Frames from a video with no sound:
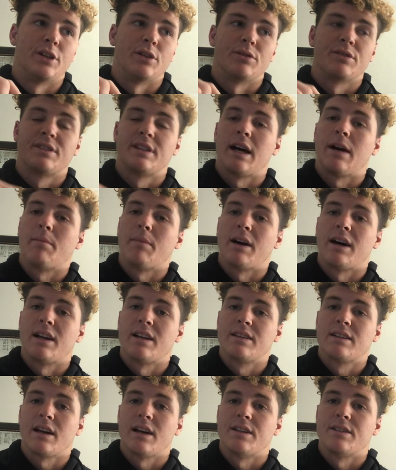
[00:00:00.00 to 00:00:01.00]
stop
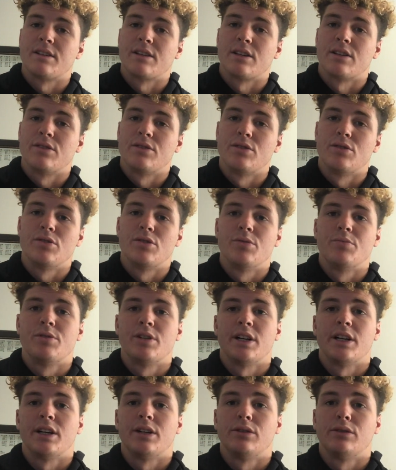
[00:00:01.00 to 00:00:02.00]
monetizing his YouTube
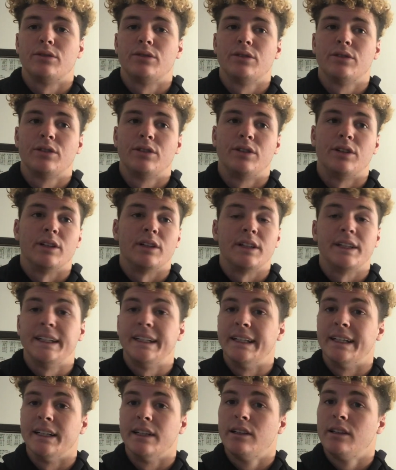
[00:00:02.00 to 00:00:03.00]
channel,
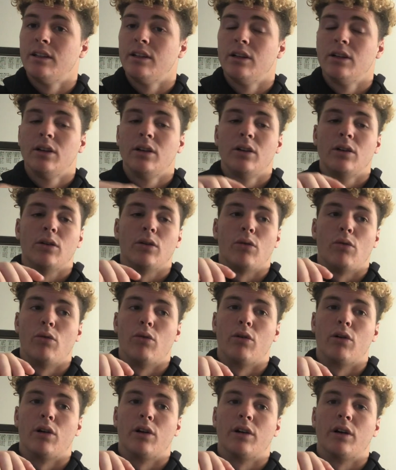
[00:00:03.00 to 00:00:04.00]
delete it,
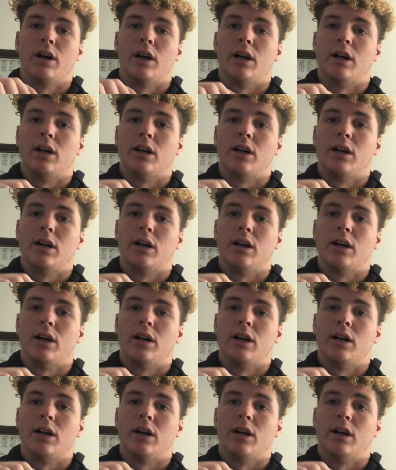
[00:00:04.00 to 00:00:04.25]
or